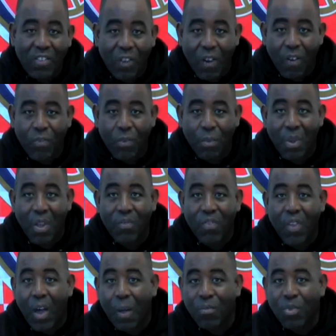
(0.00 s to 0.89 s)

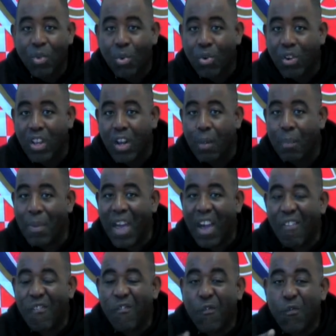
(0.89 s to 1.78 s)
Aftermath, I'm talking
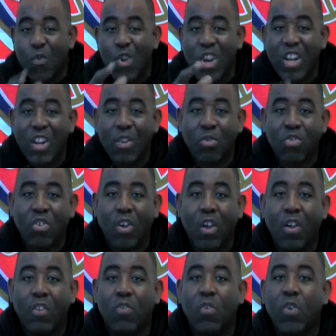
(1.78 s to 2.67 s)
about 3-0 to
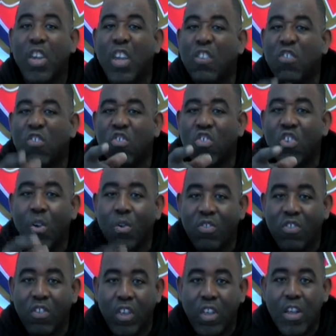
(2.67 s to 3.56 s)
Arsenal against
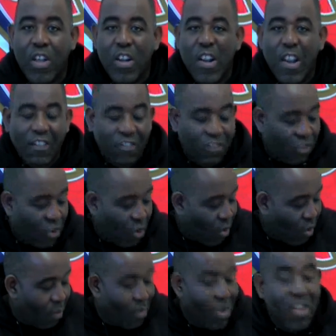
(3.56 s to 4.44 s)
Chelsea. Let's
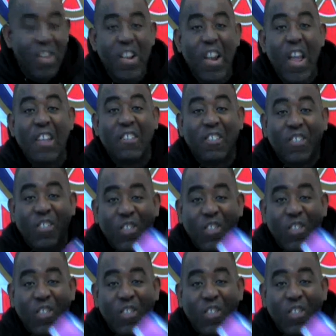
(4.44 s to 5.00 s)
do them. Let's